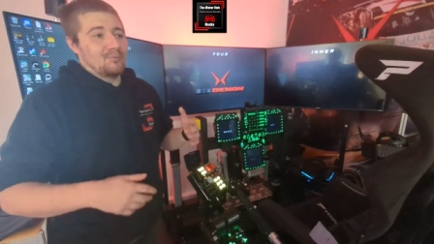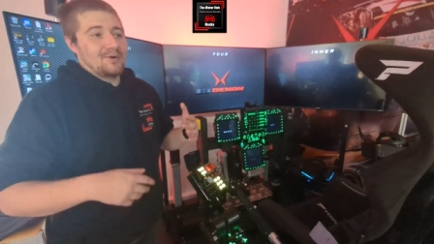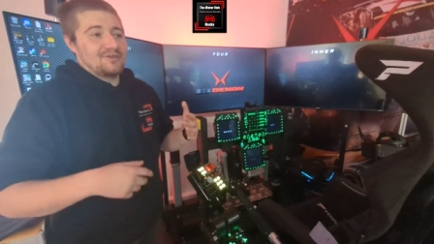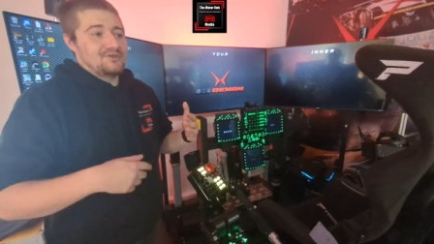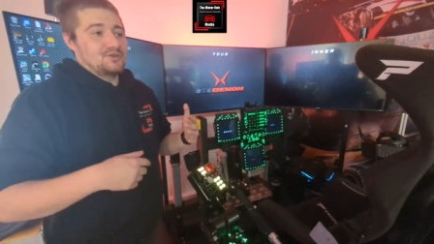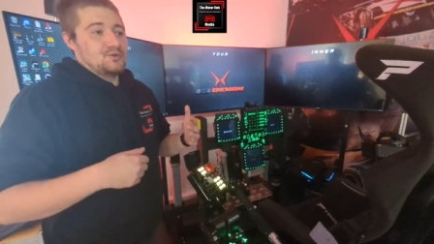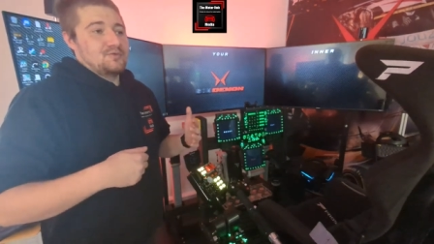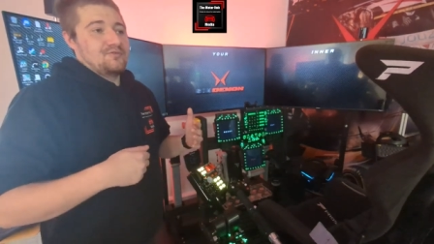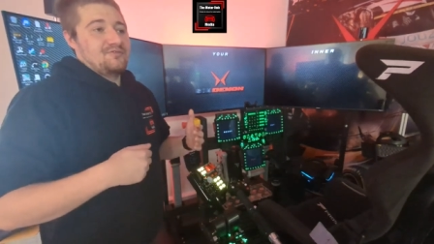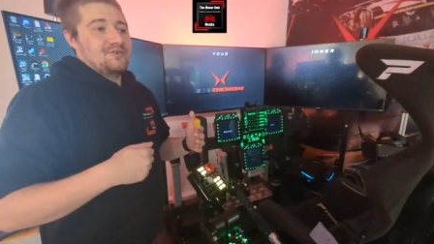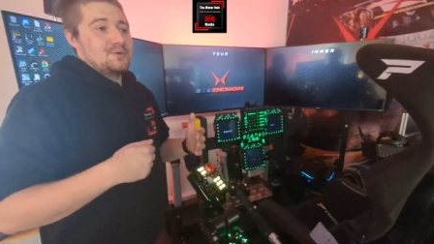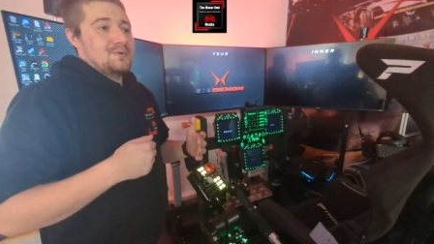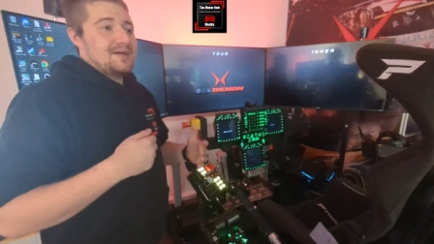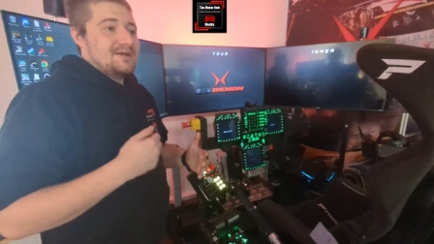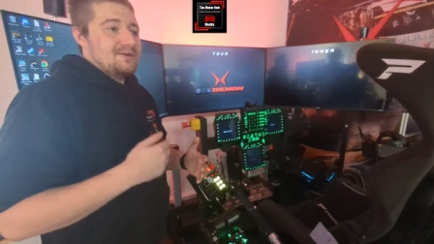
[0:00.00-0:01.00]
whether you
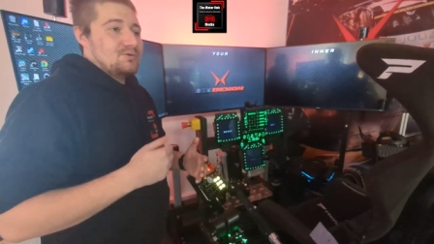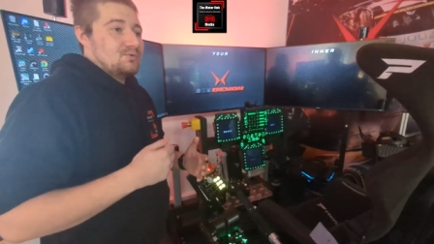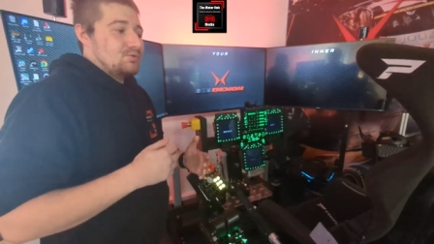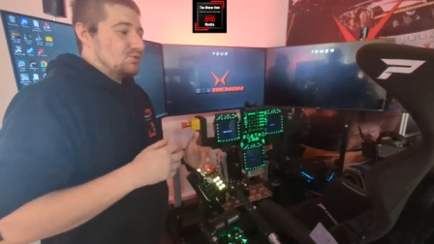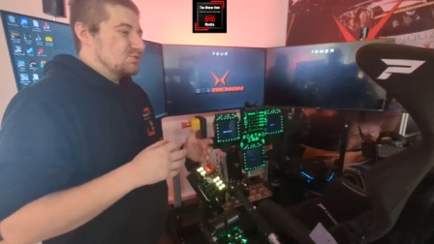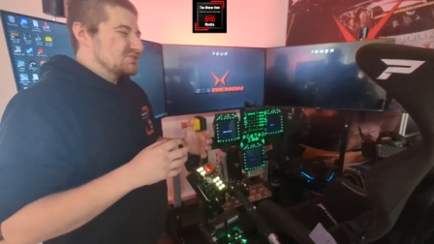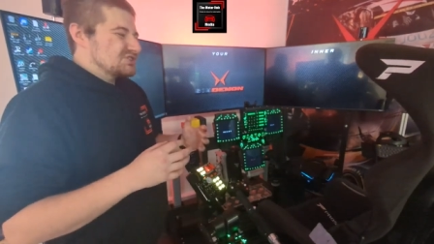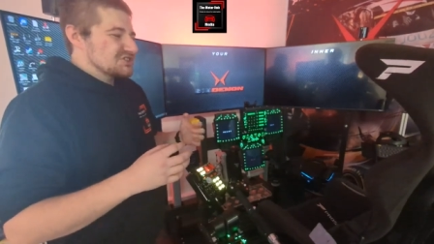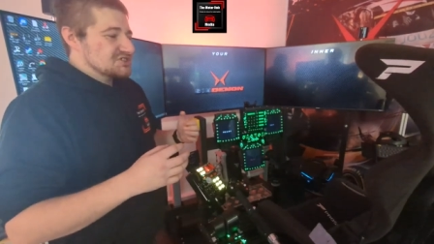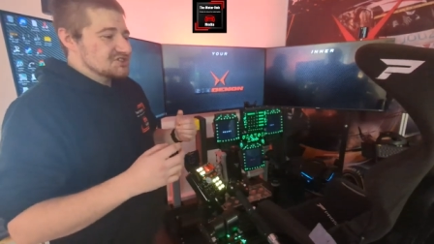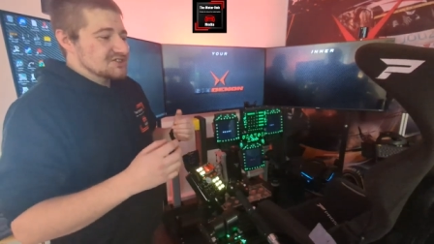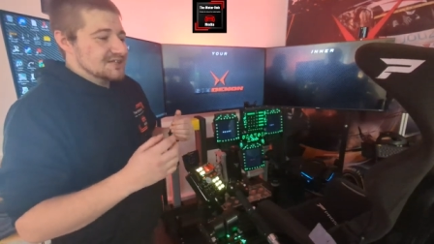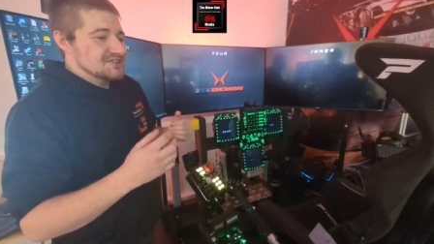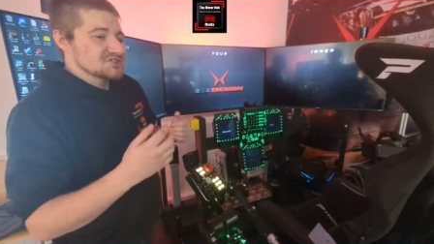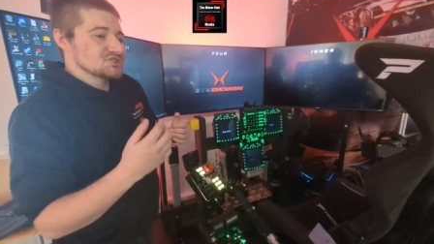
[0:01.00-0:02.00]
feel ill or
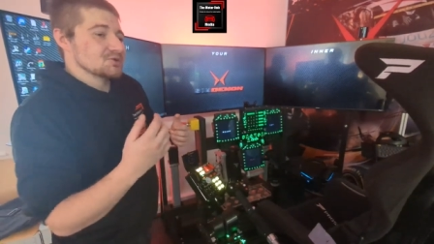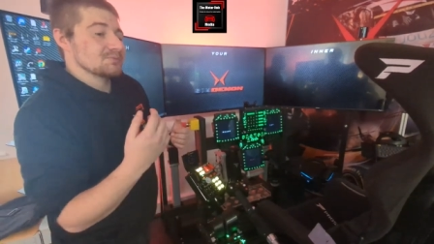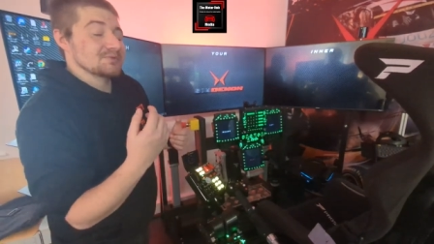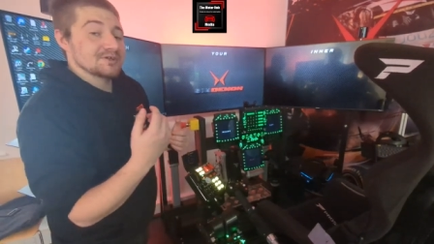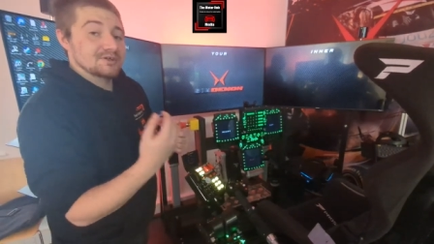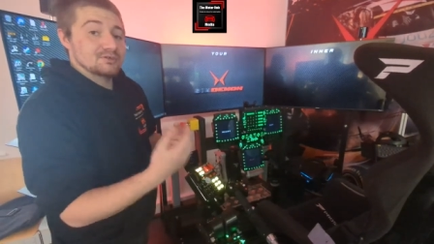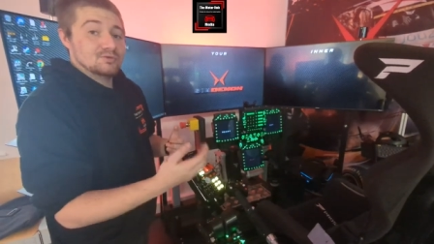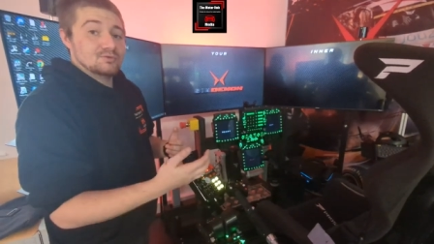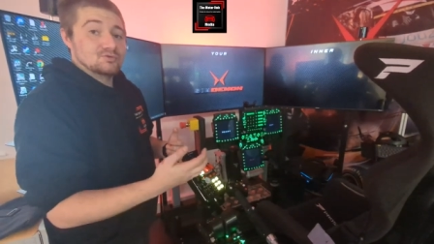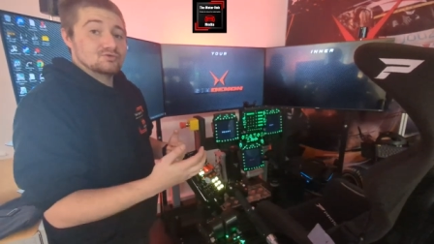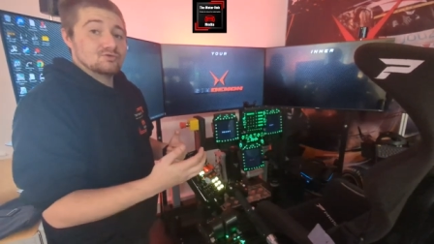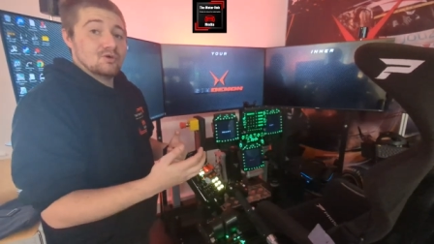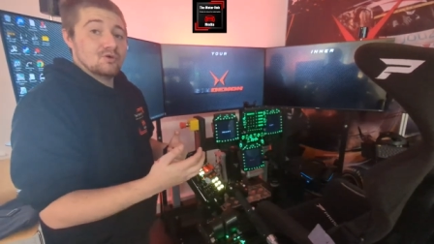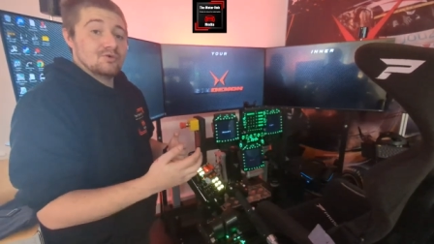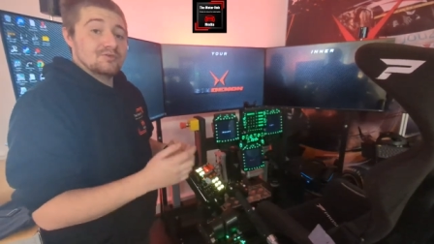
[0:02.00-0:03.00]
just say something
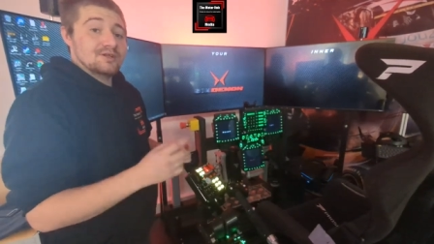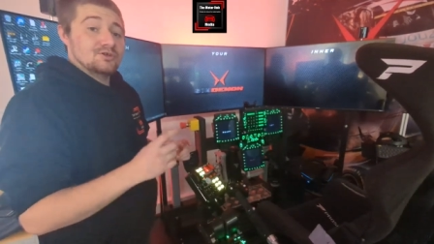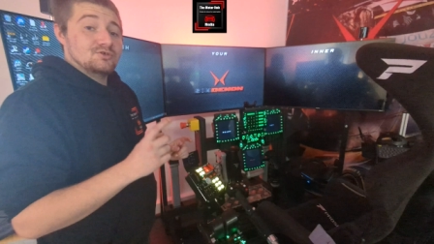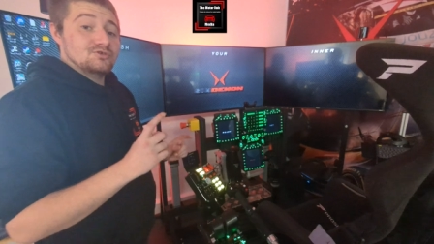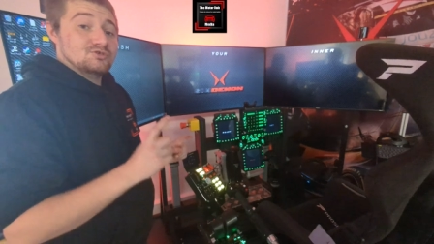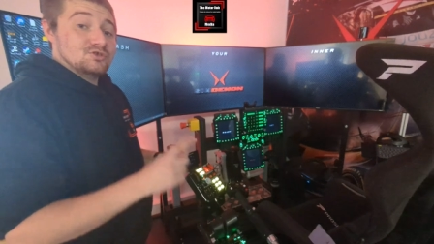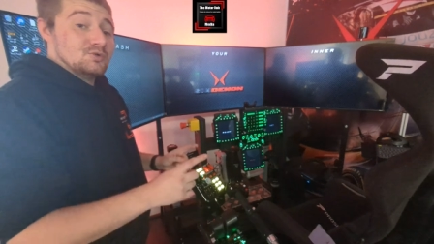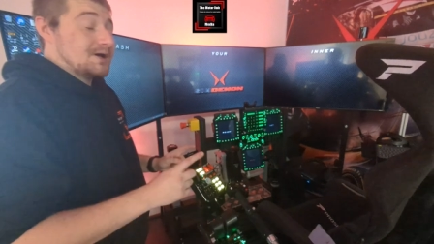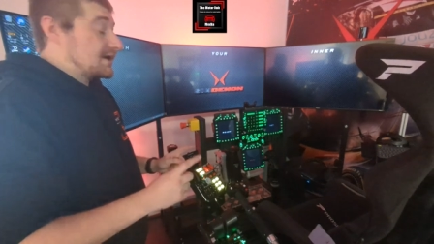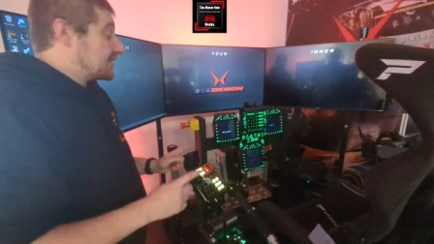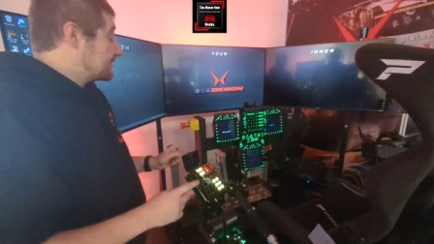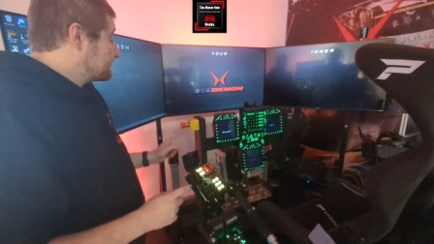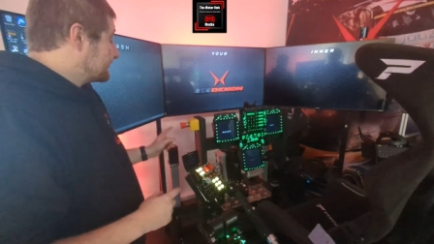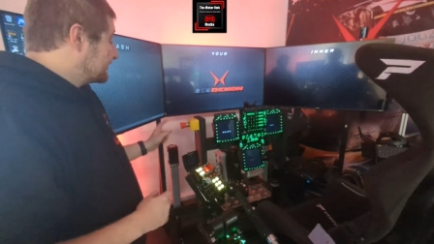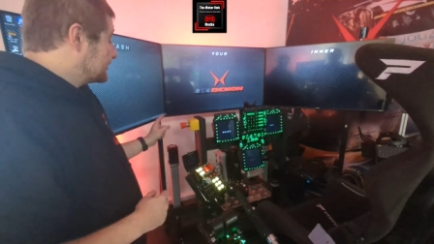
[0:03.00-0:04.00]
goes wrong, then you do
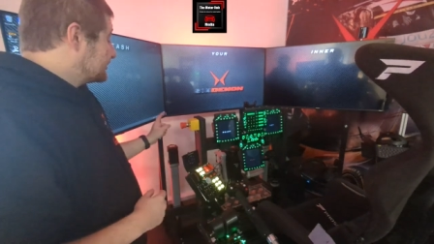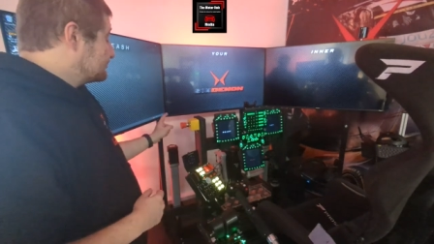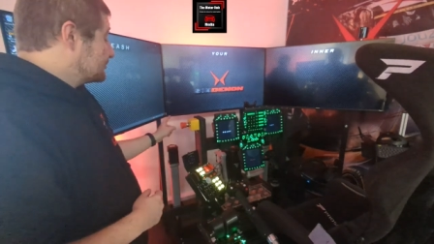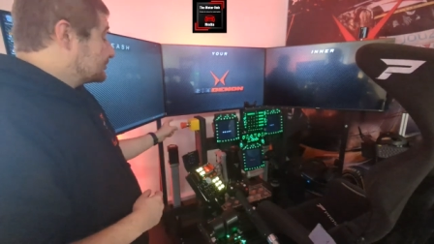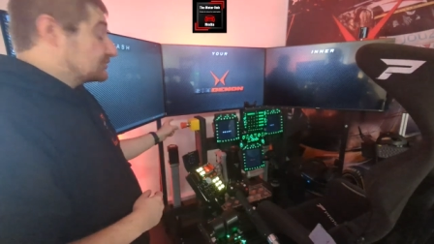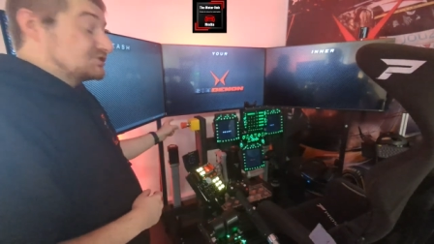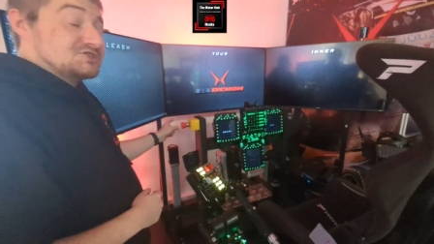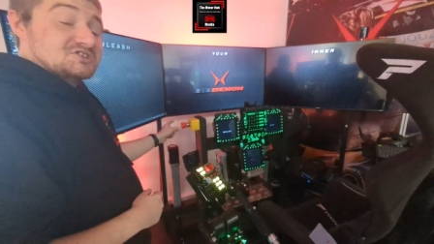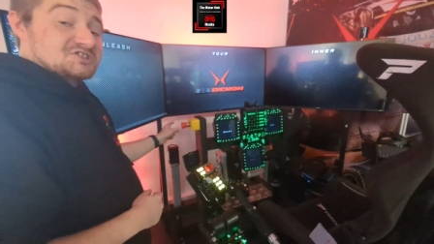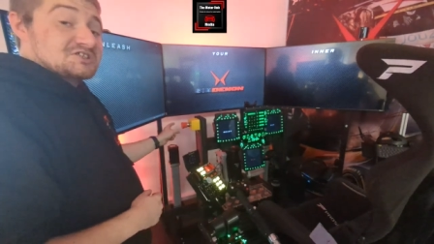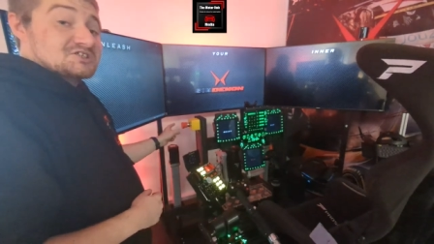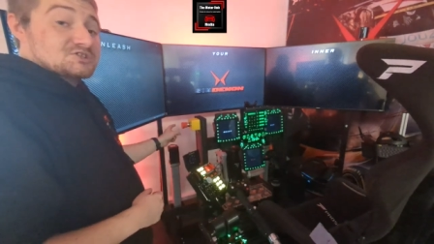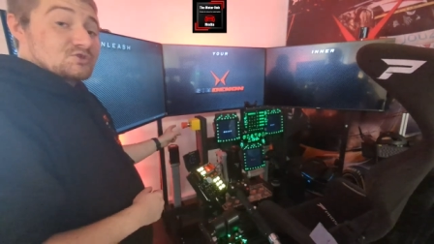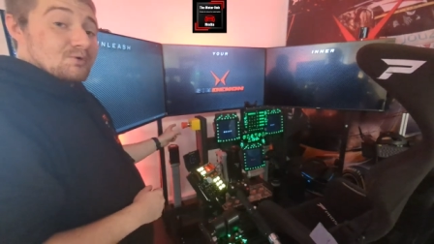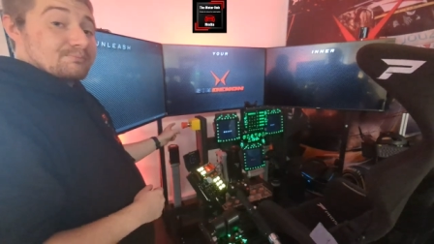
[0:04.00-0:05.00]
have an emergency
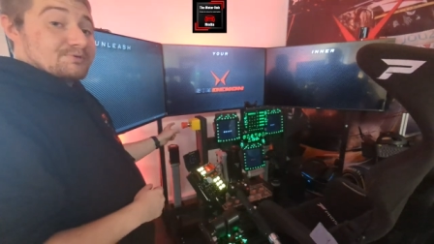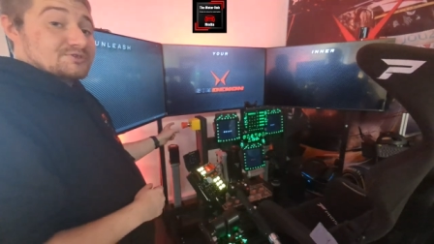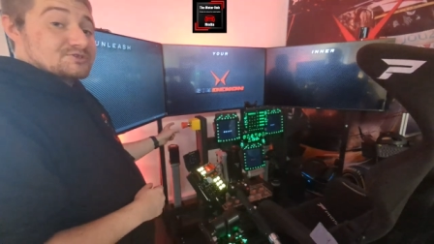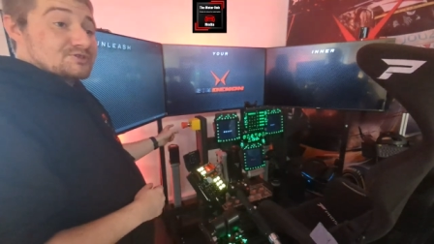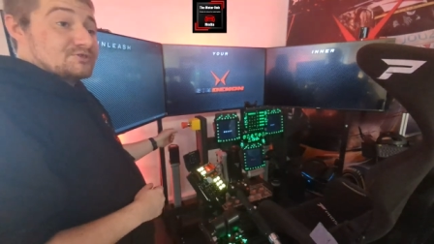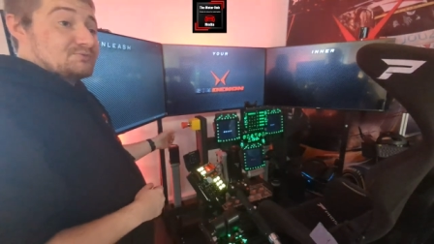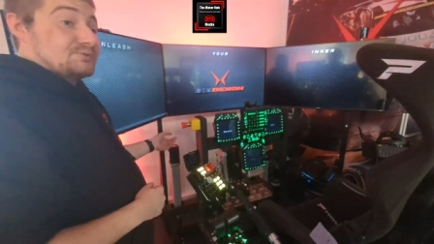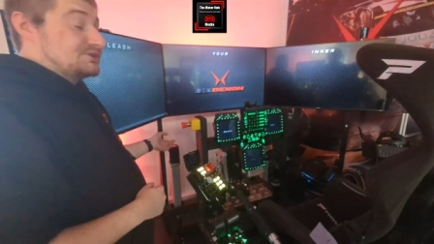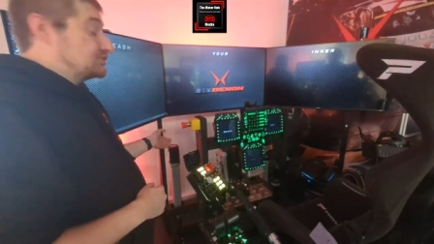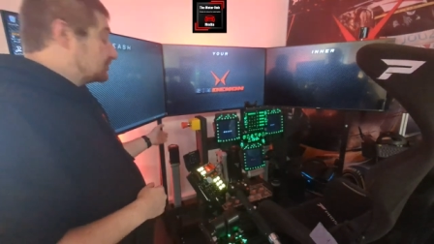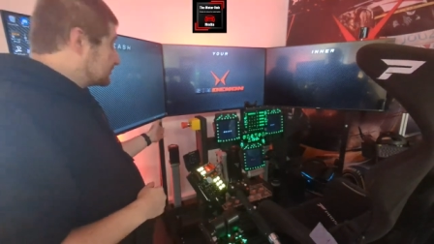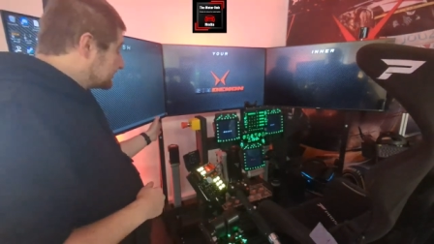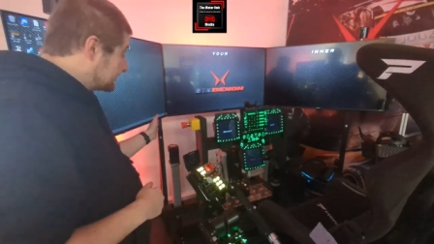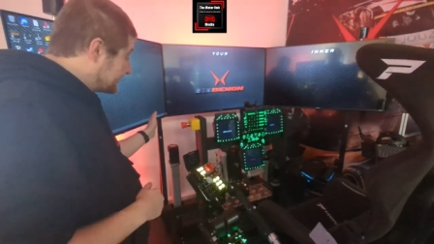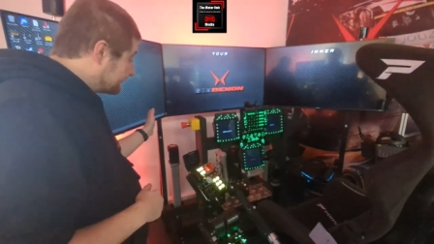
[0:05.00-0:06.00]
stop button which
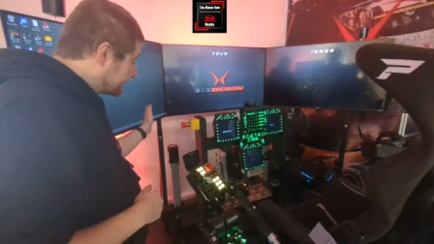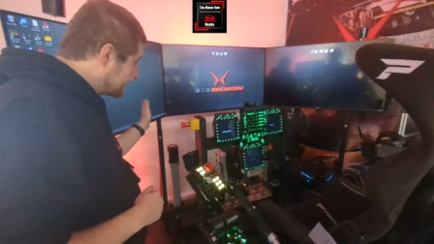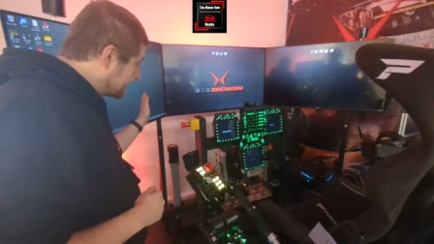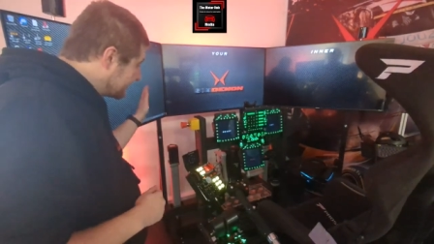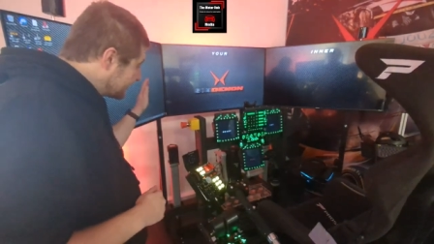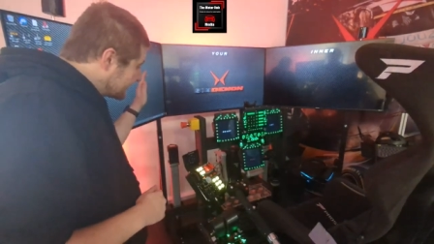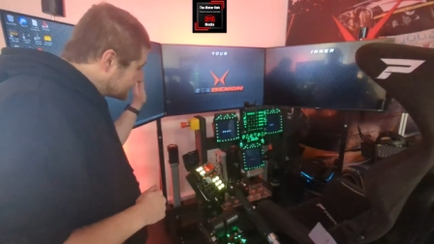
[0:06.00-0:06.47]
you can give a